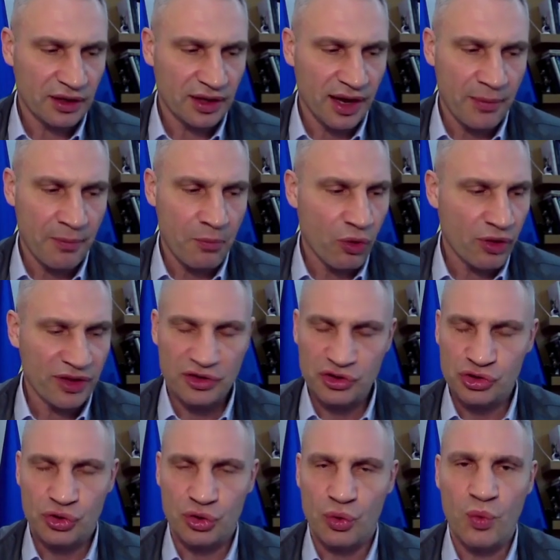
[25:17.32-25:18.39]
I'm more than
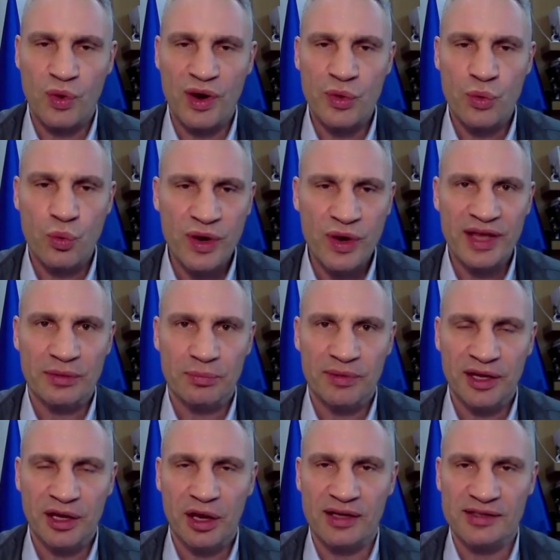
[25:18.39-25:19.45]
sure we win,
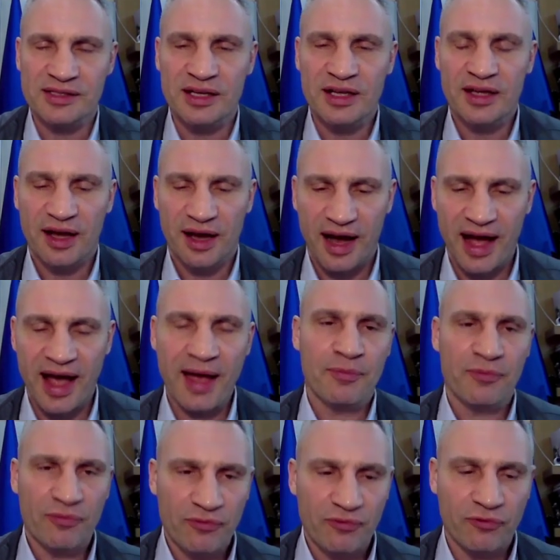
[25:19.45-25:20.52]
because
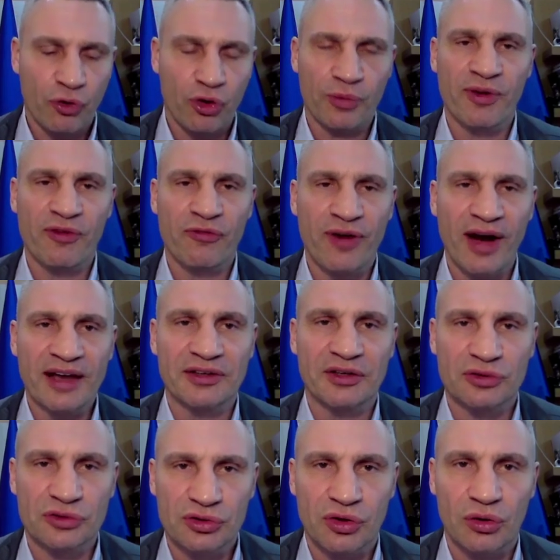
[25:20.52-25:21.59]
I'm former fighter
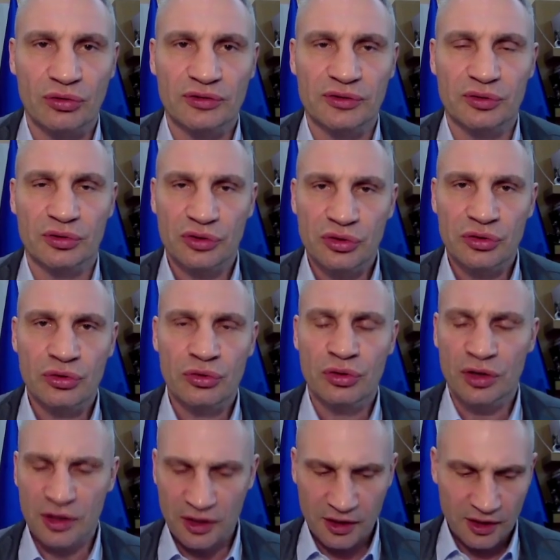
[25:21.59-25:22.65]
told
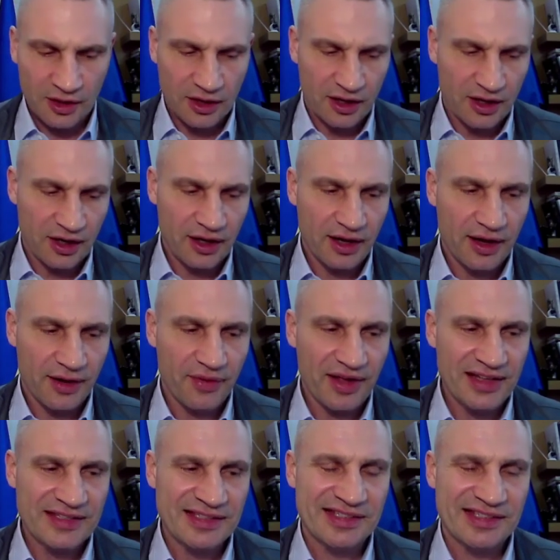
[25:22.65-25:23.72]
you,
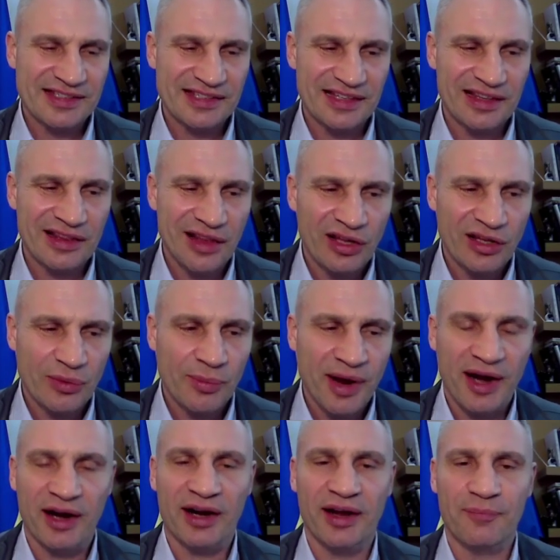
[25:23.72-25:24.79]
it's not a
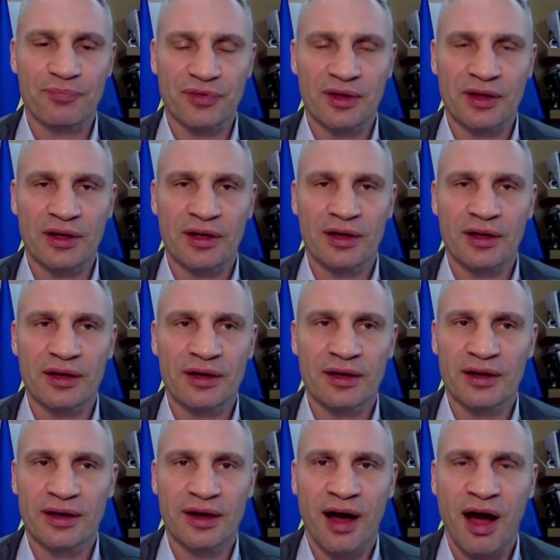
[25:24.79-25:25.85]

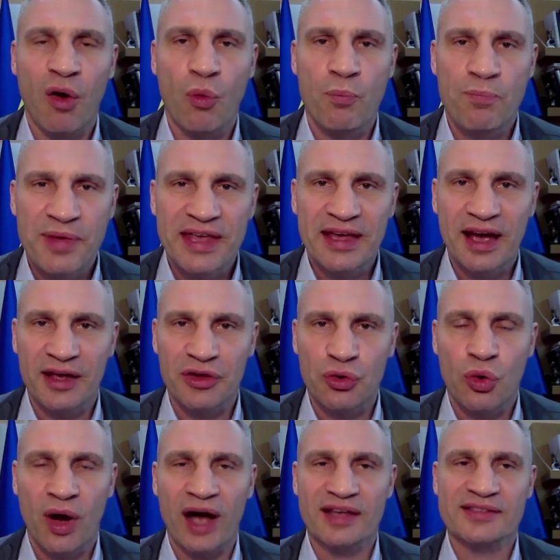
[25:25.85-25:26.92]
matter how big are
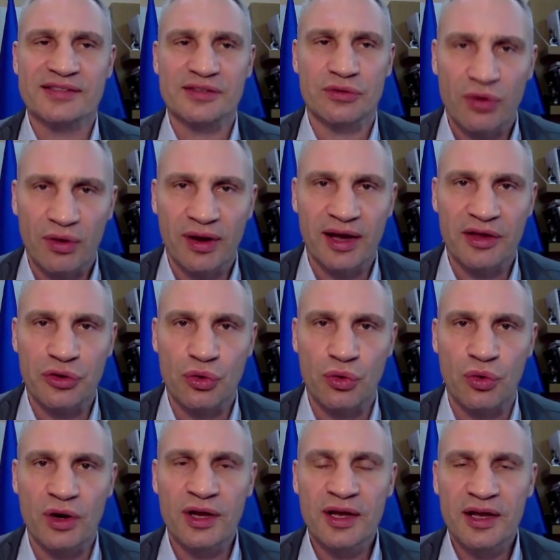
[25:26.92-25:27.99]
you, how strong are
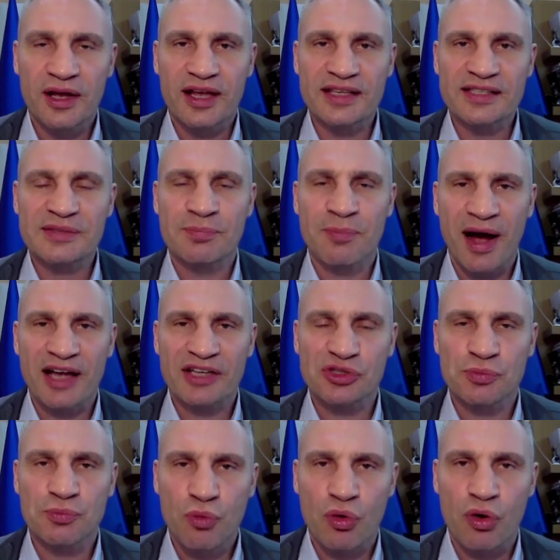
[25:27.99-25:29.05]
you. It's
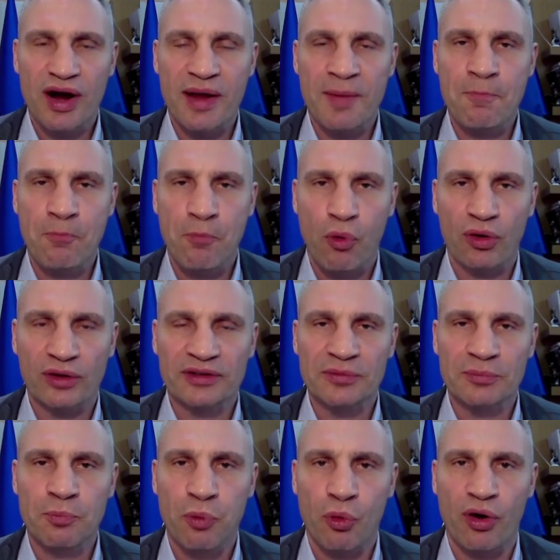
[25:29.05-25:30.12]
much more
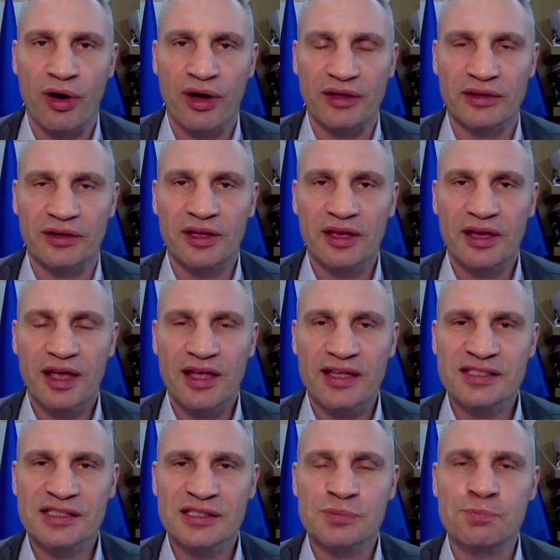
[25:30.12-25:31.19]
important point
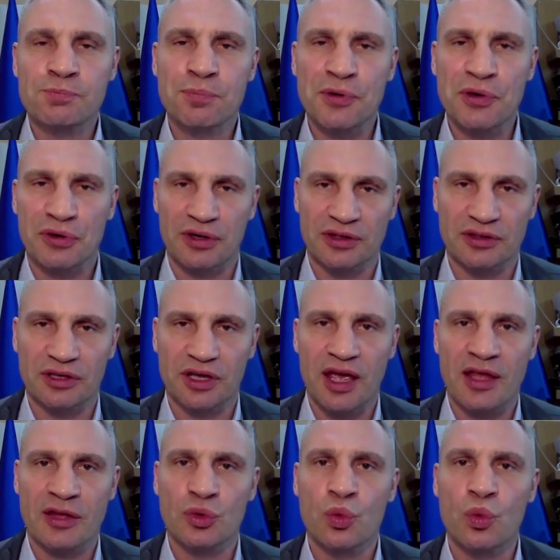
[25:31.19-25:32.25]
is spirit
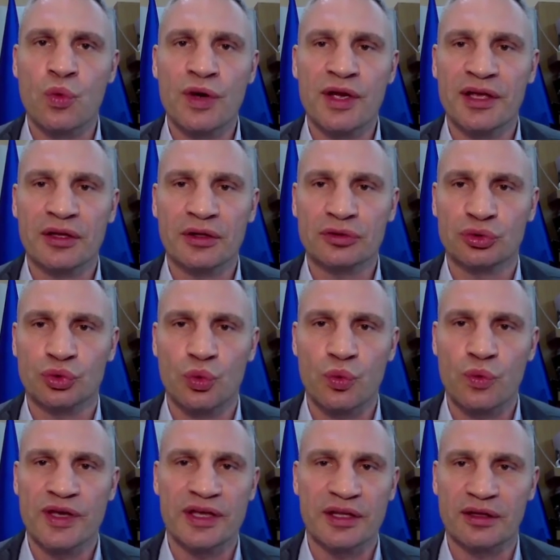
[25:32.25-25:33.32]
and will to
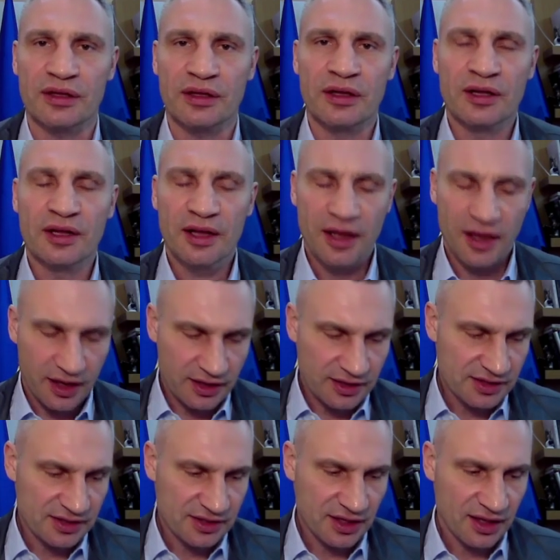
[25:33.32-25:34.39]
win.
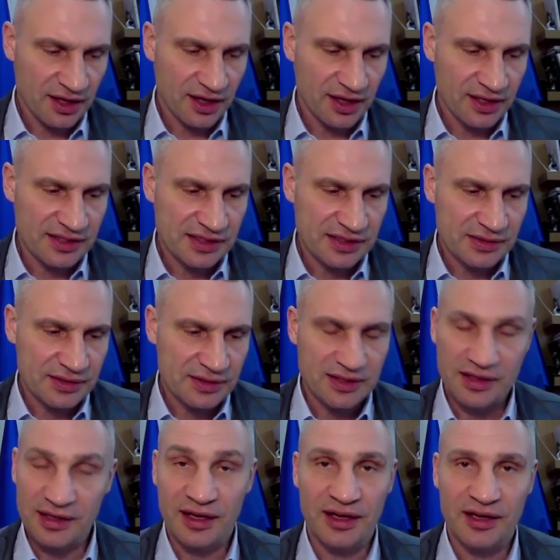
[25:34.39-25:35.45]
It's
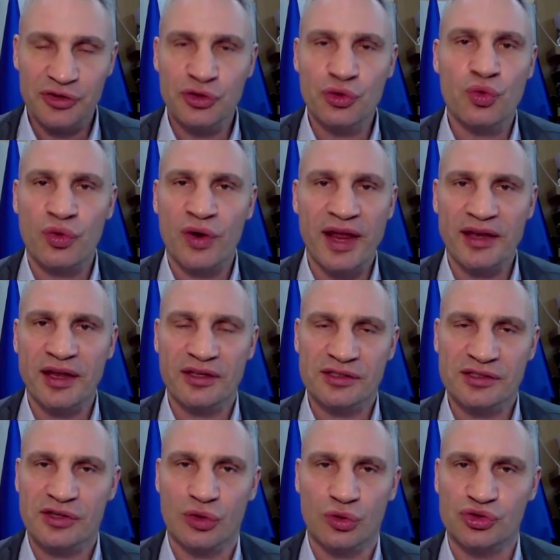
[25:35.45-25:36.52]
Ukrainian
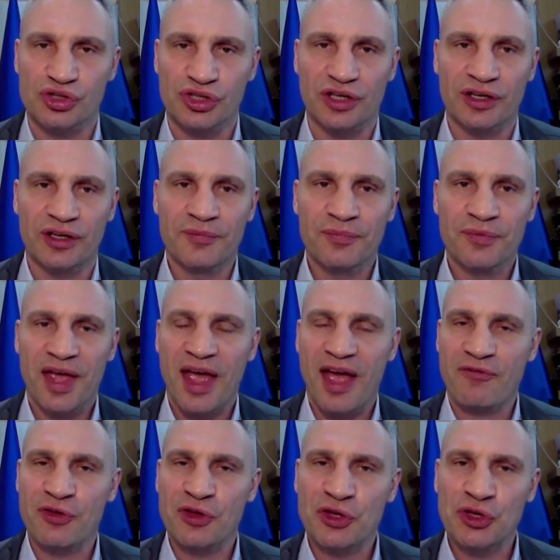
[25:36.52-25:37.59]
soldier
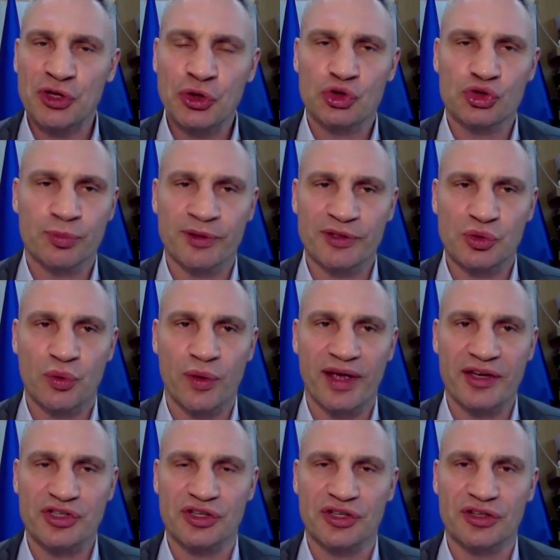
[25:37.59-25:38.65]
have huge
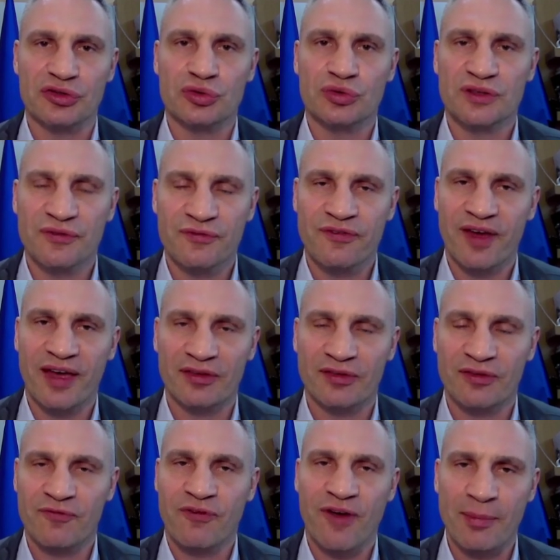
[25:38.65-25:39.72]
motivation to defend the
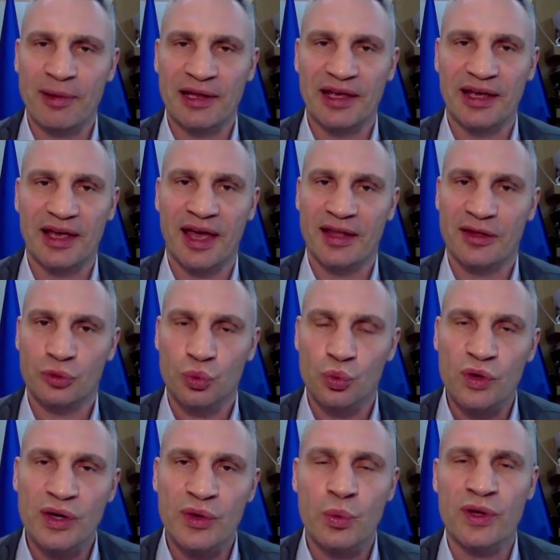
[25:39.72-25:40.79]
family, and
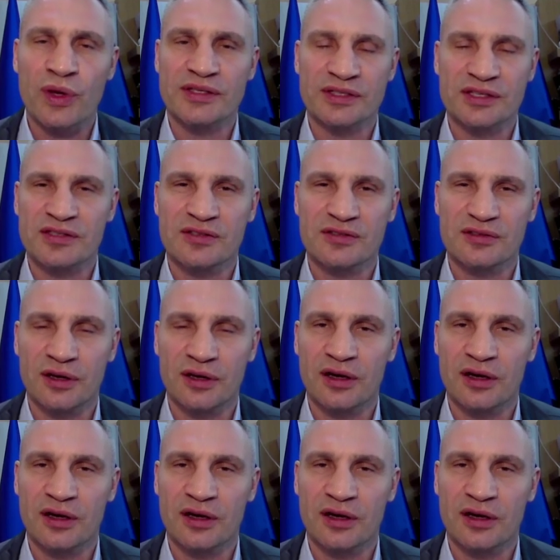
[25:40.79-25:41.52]
we win this